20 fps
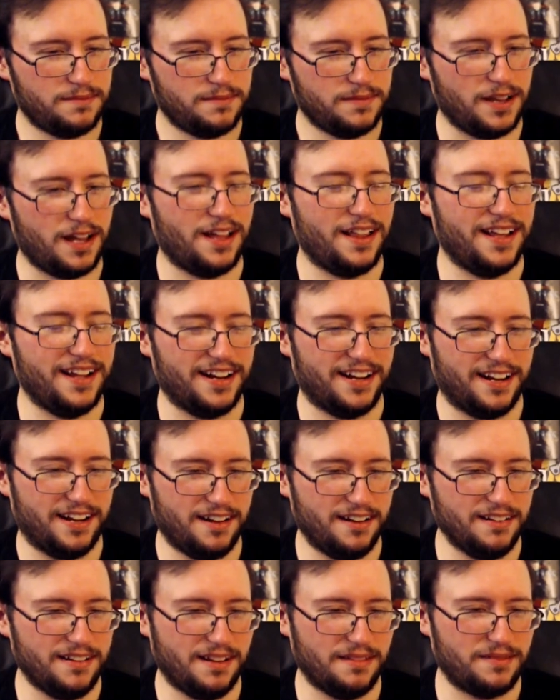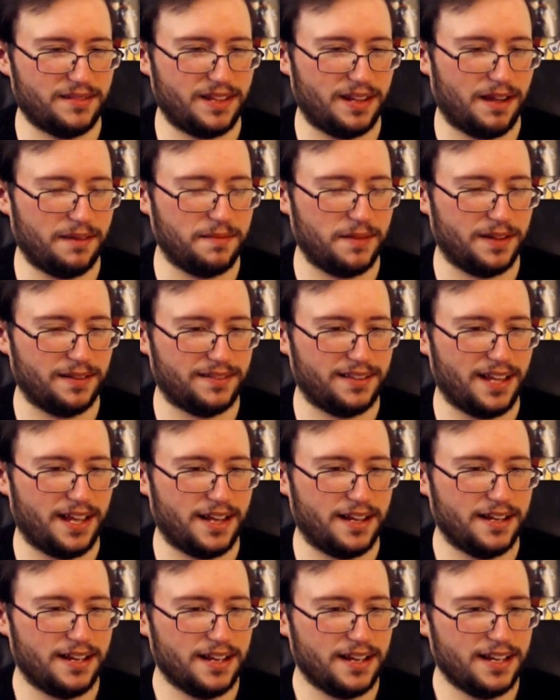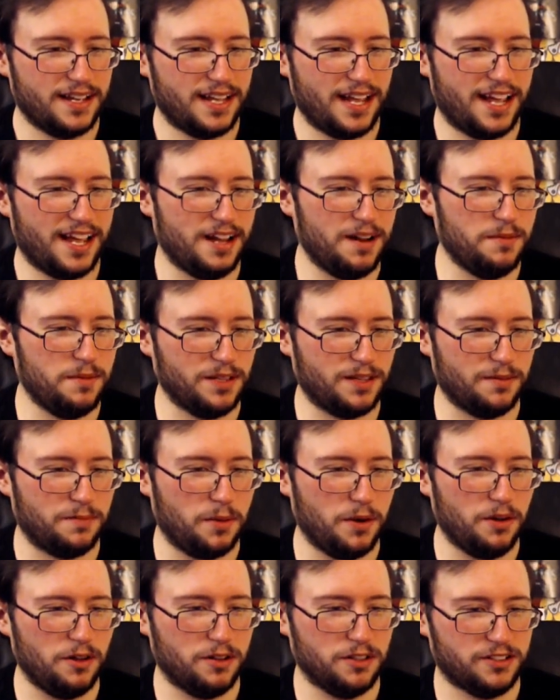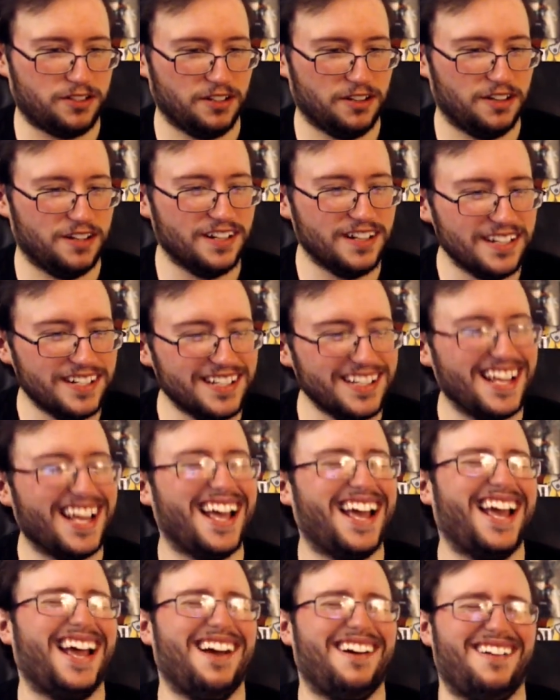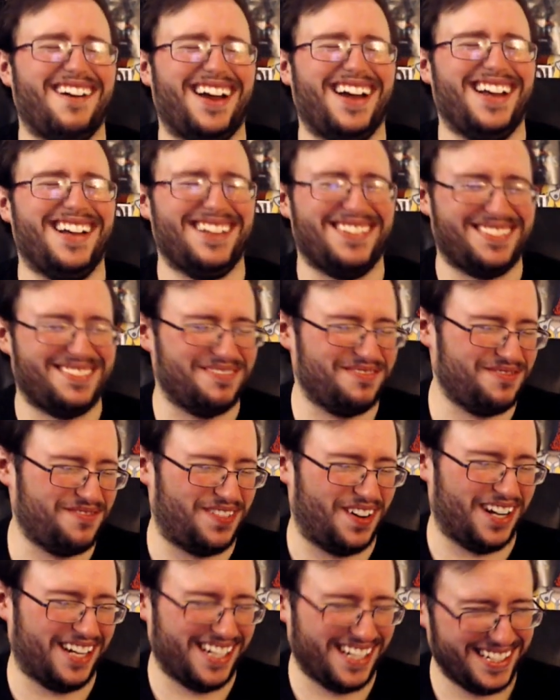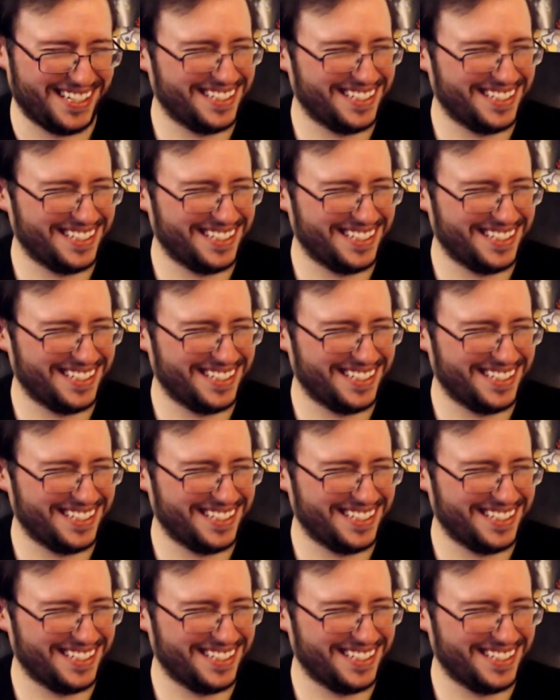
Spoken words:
Oh, there you go. That's, I'm about to say. Yeah, hit him with the bowl, too. Fuck.